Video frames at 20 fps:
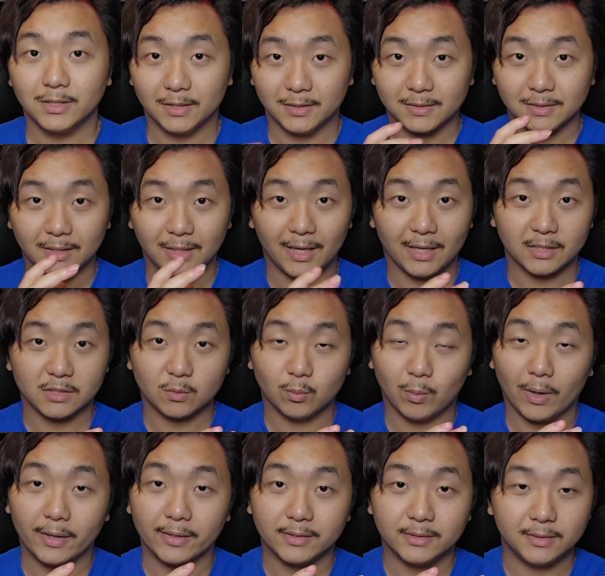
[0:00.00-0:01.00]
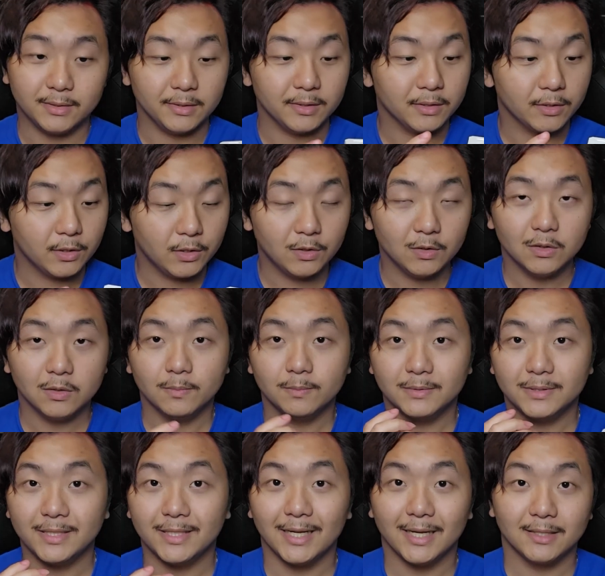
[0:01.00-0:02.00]
is the X Y Z cube.
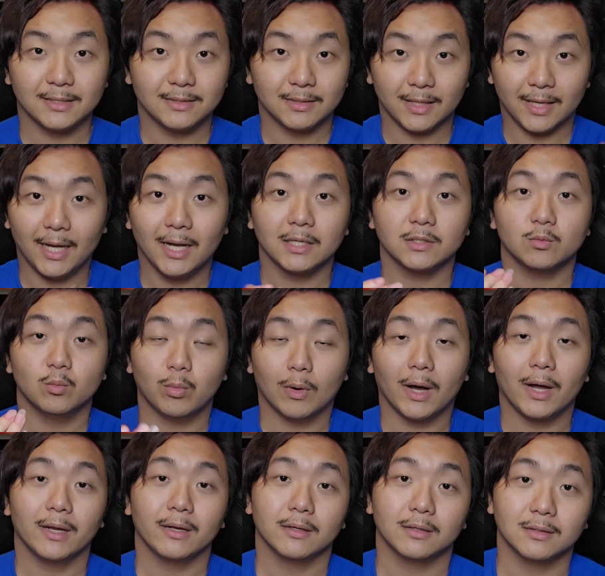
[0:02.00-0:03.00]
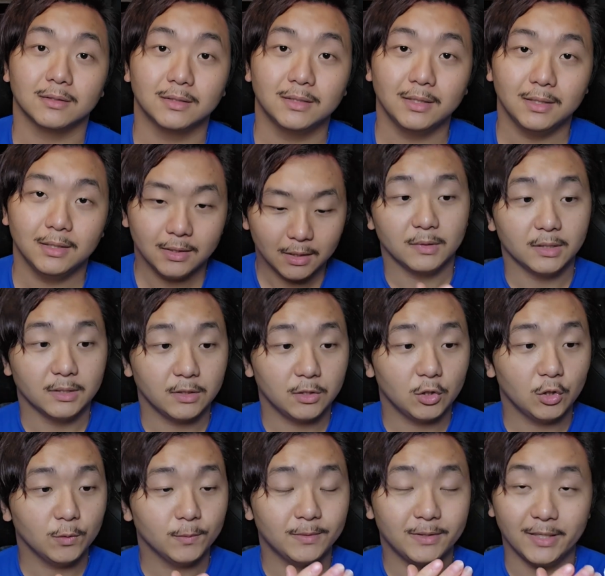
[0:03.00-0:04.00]
Test the X, Y, and the Z. This
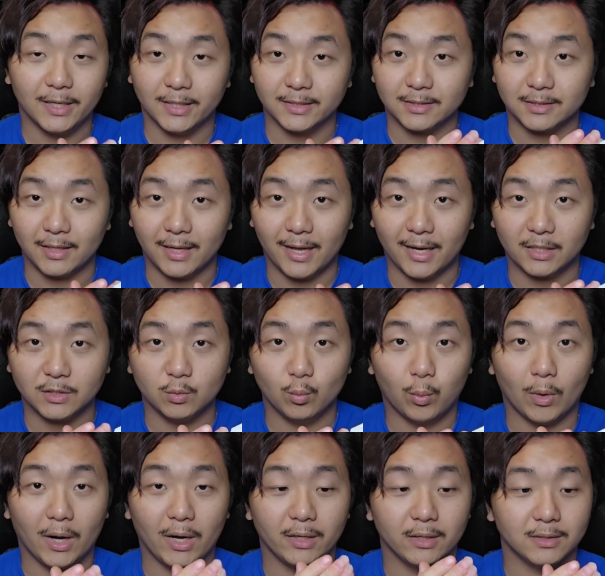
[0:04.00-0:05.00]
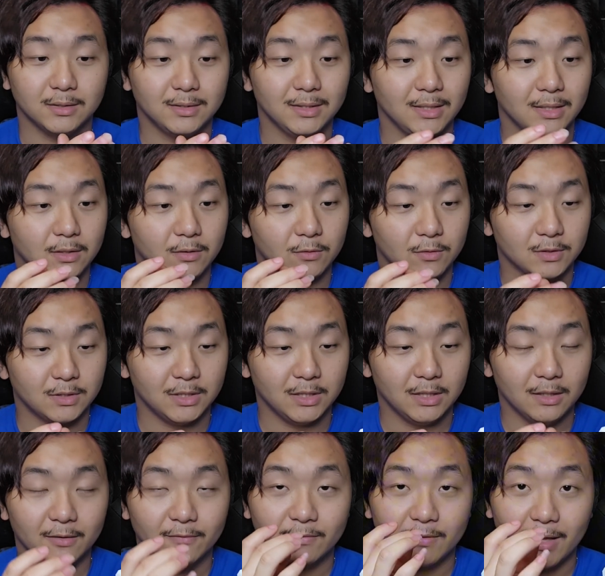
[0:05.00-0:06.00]
cube tests the X, Y, and the Z to
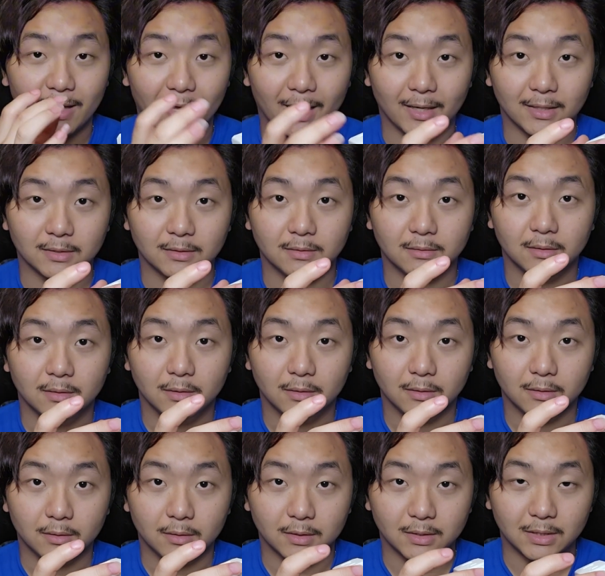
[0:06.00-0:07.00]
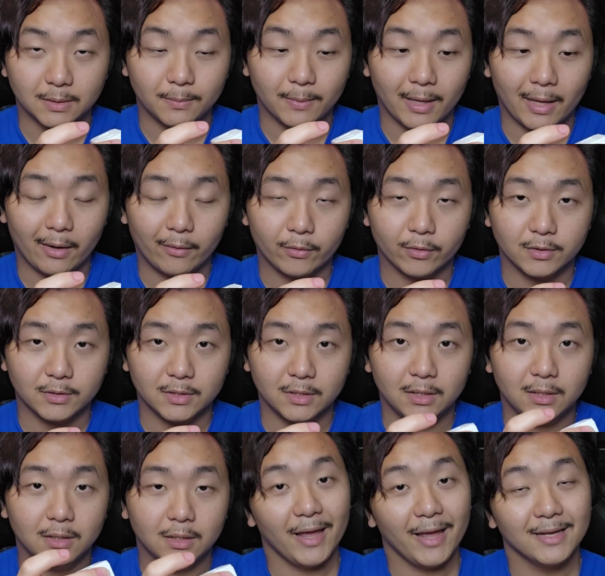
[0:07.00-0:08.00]
see if they has the same
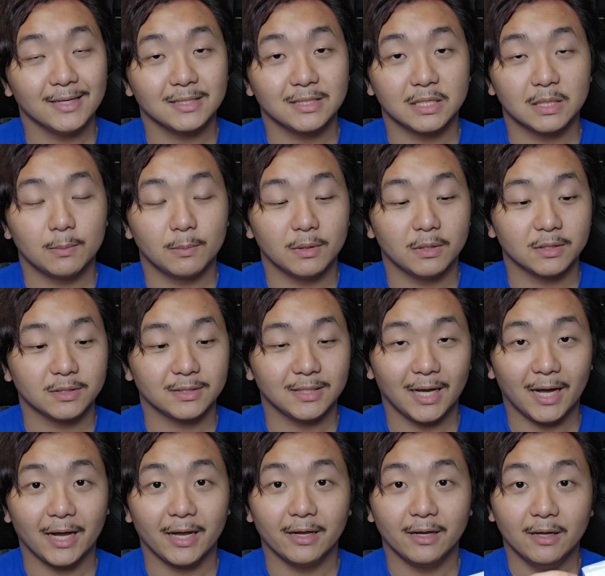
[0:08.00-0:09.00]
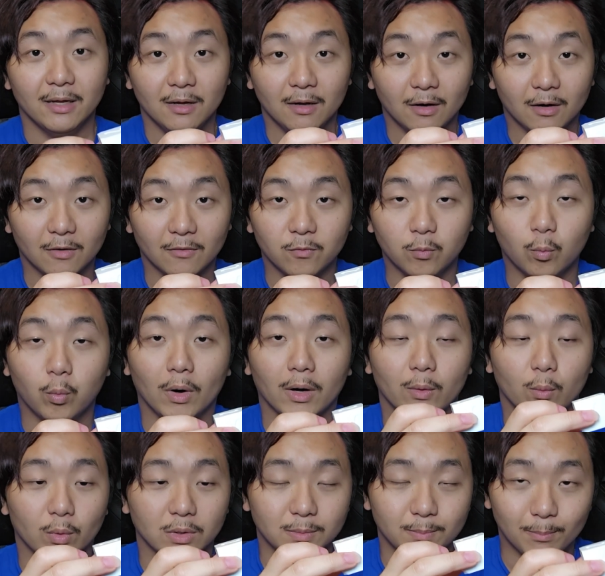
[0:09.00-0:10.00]
accuracy and similar size of
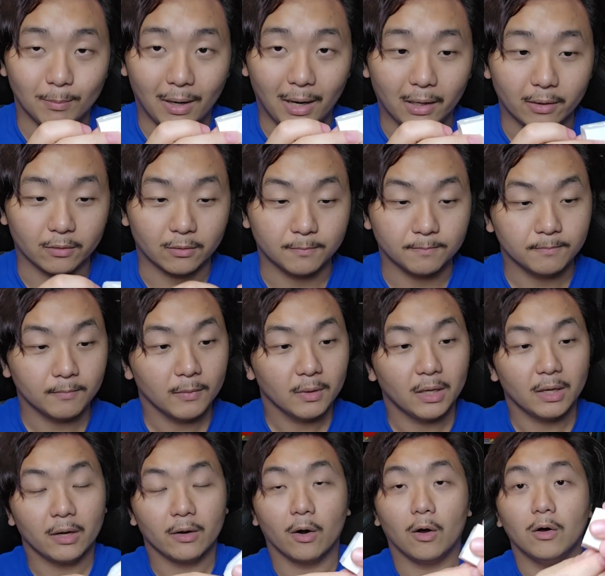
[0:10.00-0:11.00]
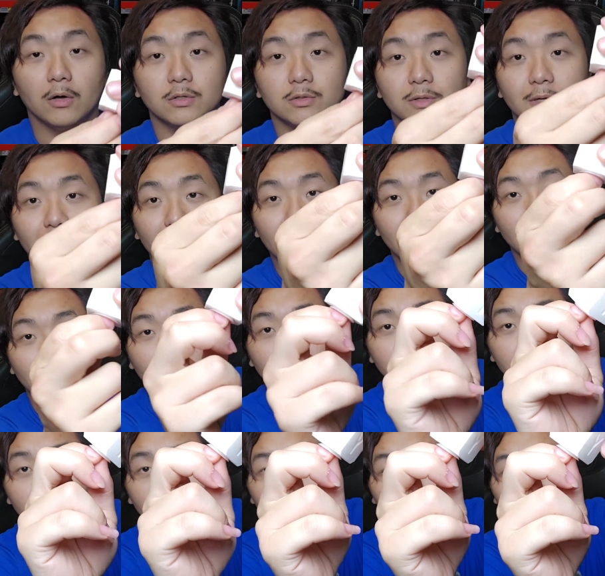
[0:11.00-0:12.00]
what was modeled. It also
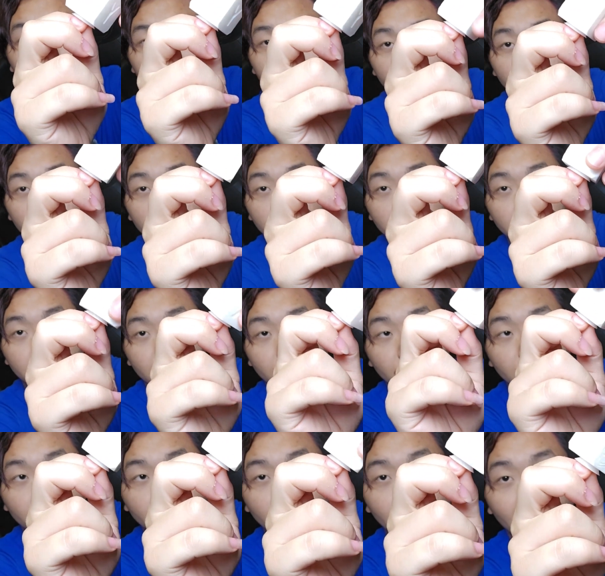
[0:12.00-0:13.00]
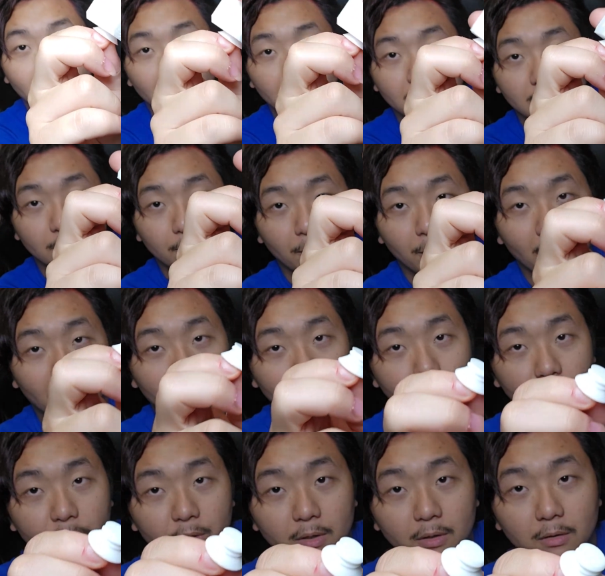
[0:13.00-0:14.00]
has this screw on the
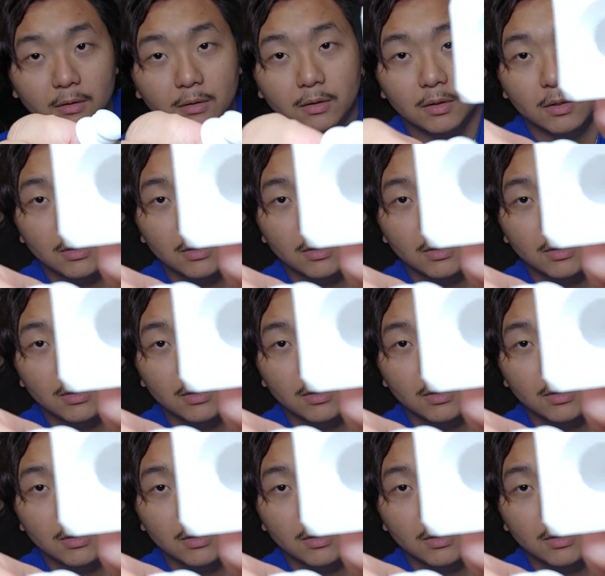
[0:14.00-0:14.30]
bottom here.